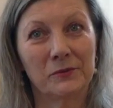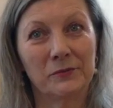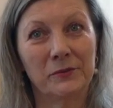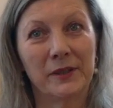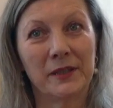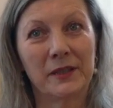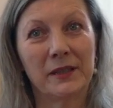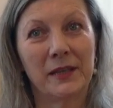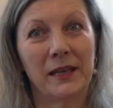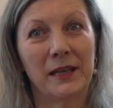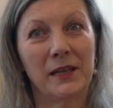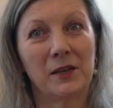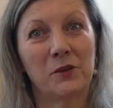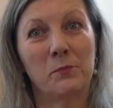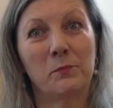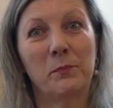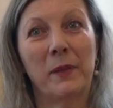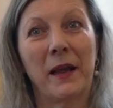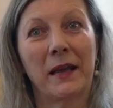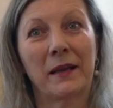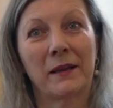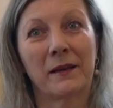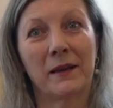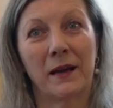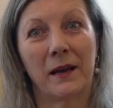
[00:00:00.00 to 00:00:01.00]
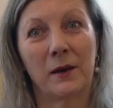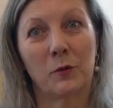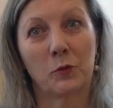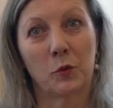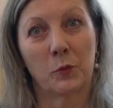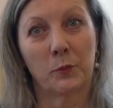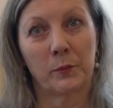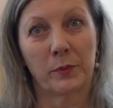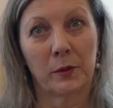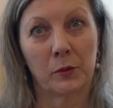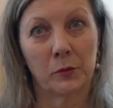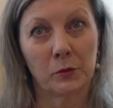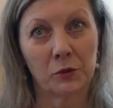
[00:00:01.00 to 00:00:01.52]
We take back our
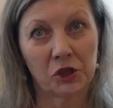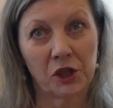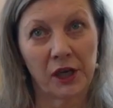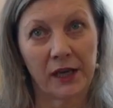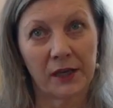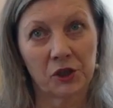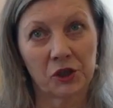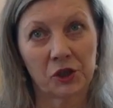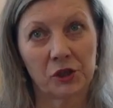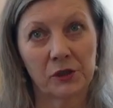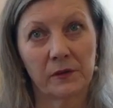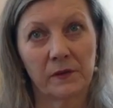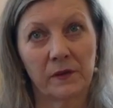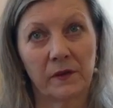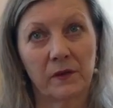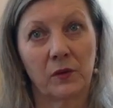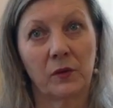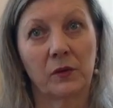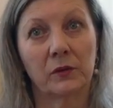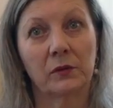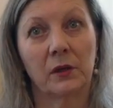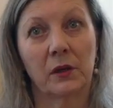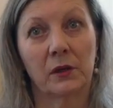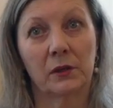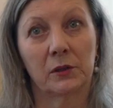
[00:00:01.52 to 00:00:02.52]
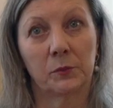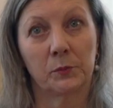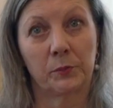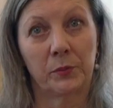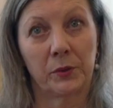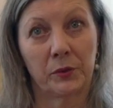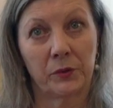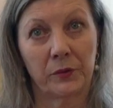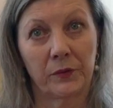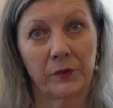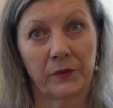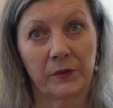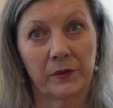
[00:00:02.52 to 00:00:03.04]
projections on other
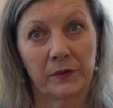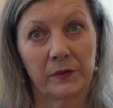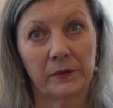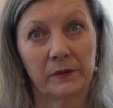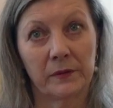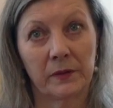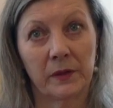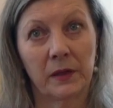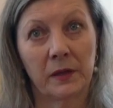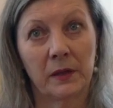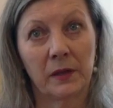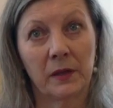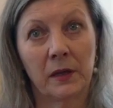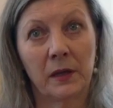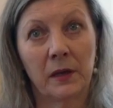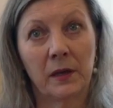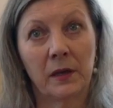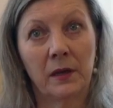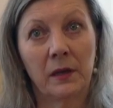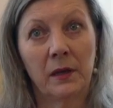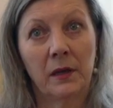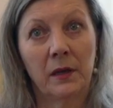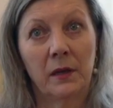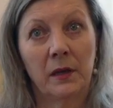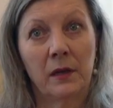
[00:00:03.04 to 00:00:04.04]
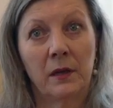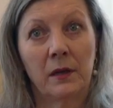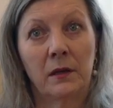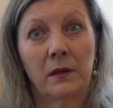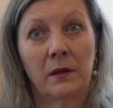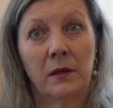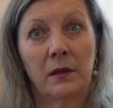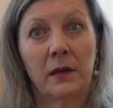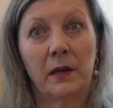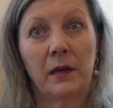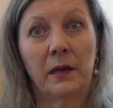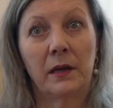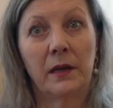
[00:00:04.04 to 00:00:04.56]
person.
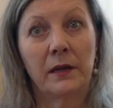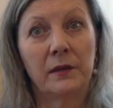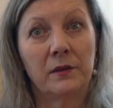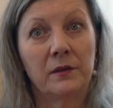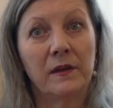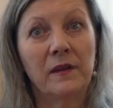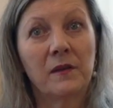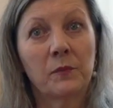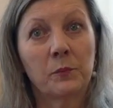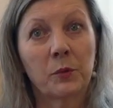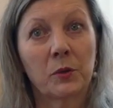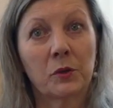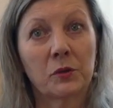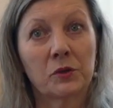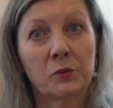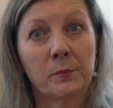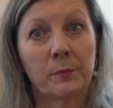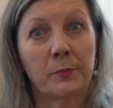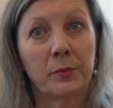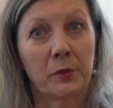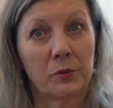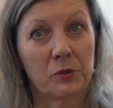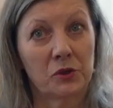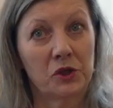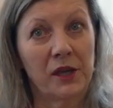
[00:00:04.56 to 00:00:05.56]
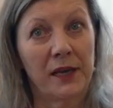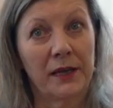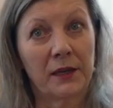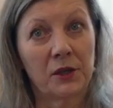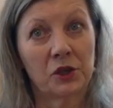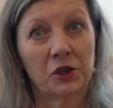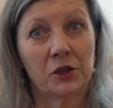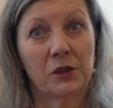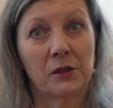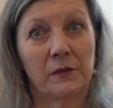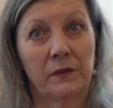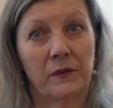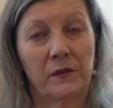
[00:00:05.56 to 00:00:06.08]
Uh, and these pro
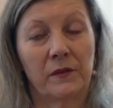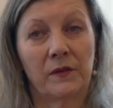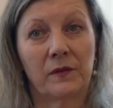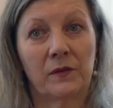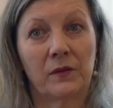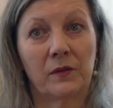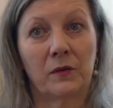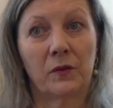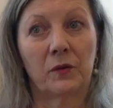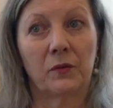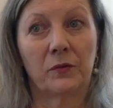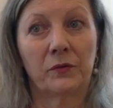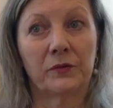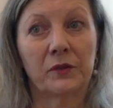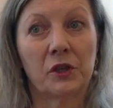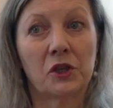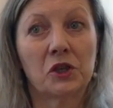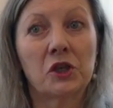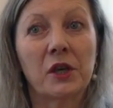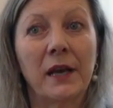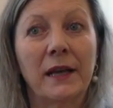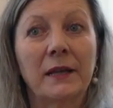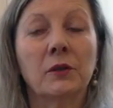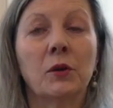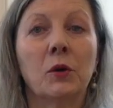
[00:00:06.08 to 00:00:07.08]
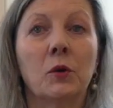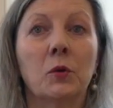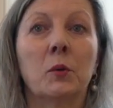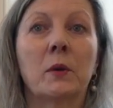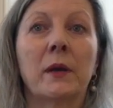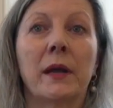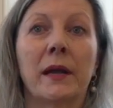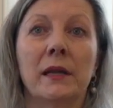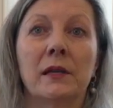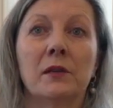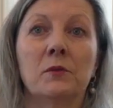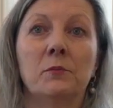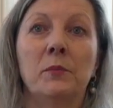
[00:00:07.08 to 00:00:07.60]
projections of the shadow
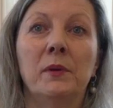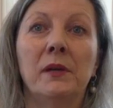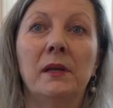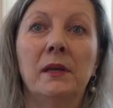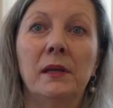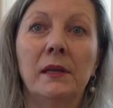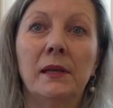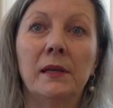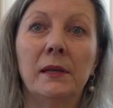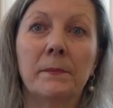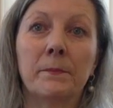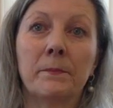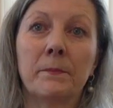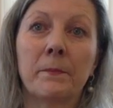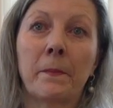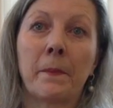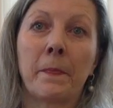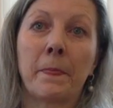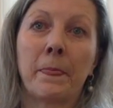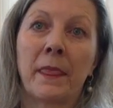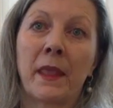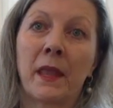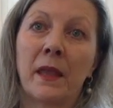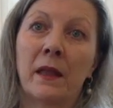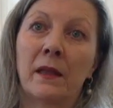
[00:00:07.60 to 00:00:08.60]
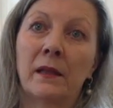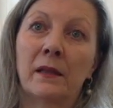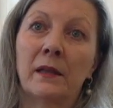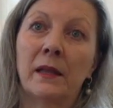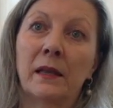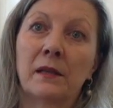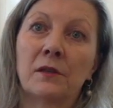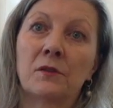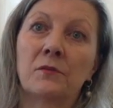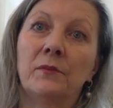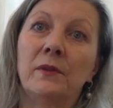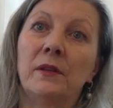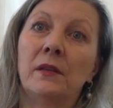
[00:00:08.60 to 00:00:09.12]
can be
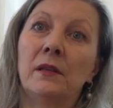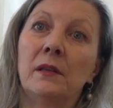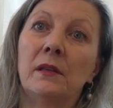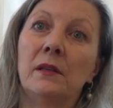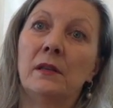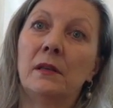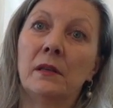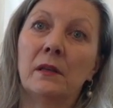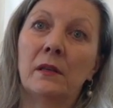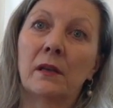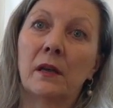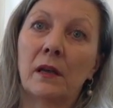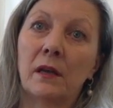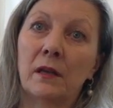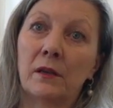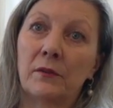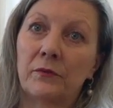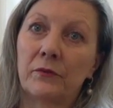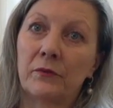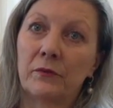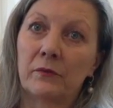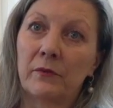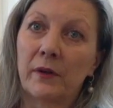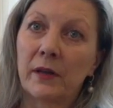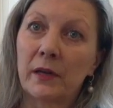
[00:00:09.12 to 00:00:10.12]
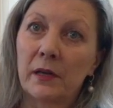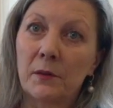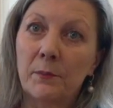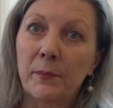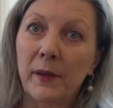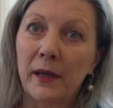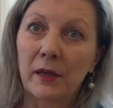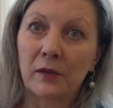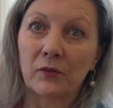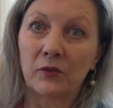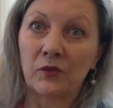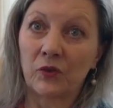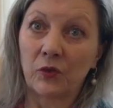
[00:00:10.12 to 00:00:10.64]
that we have very
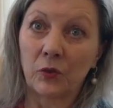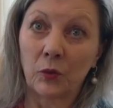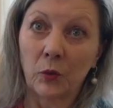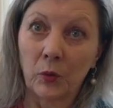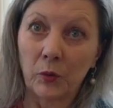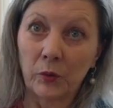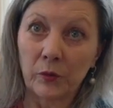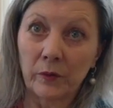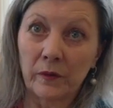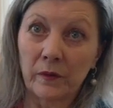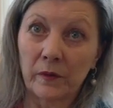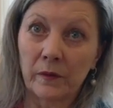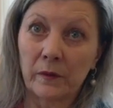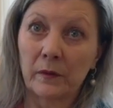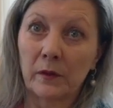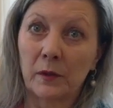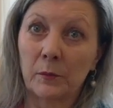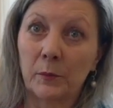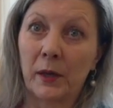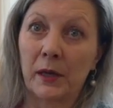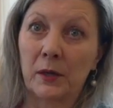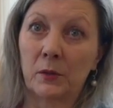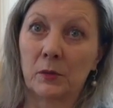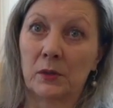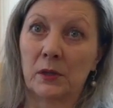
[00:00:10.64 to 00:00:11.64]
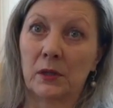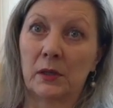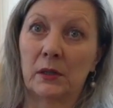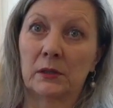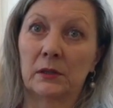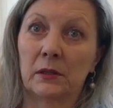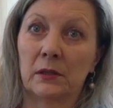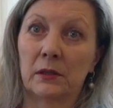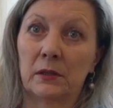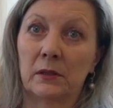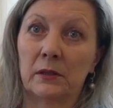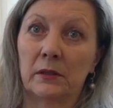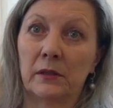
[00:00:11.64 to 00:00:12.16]
bad thoughts about
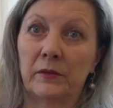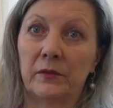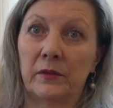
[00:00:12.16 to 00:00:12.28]
other.